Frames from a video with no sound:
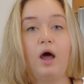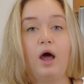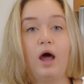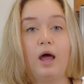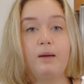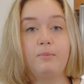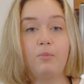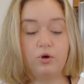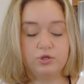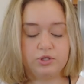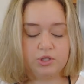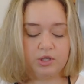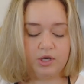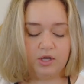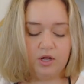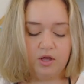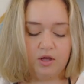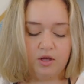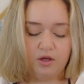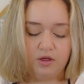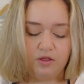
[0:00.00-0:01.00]
I'm also
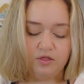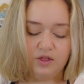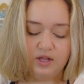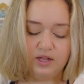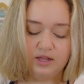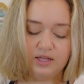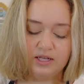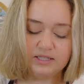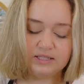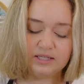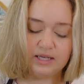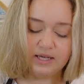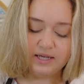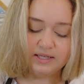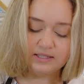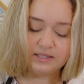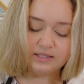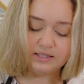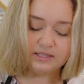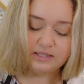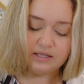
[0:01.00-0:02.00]
gonna thinly
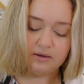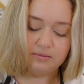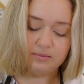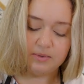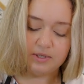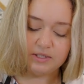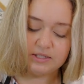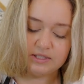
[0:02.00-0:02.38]
slice some